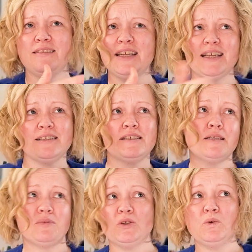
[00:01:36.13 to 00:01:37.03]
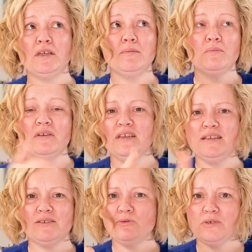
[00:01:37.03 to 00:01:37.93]
the next subsequent number
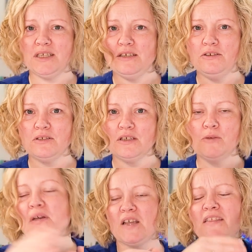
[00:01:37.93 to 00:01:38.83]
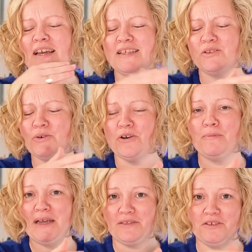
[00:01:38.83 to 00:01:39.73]
is already used up, that is not a
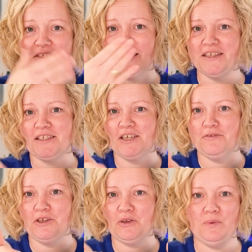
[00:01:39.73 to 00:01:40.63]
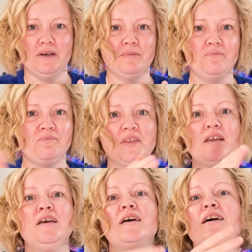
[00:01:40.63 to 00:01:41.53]
method that is serving you well.
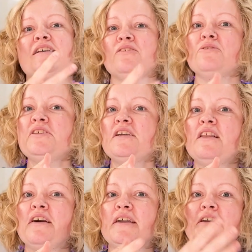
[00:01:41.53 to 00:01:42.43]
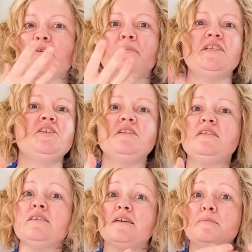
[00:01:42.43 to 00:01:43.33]
As long as a client can mention a
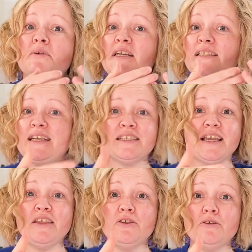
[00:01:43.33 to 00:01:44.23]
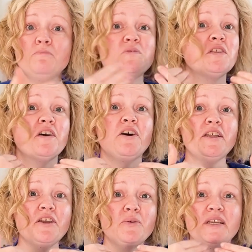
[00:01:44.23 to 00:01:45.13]
design by its SKU so that I
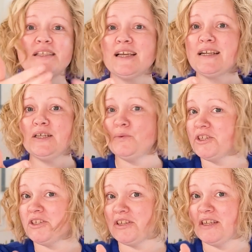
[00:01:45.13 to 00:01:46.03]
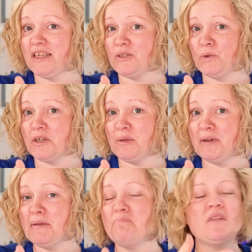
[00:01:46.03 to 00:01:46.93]
know exactly which design they're talking
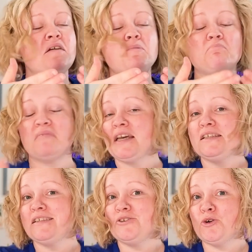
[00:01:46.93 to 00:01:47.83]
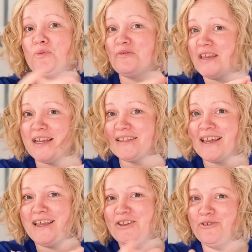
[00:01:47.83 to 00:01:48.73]
about, that is the job of the
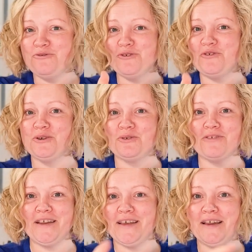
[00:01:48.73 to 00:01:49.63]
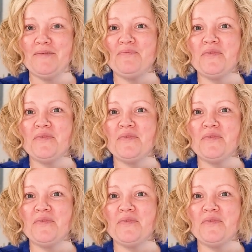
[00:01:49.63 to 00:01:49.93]
SKU fulfilled right there.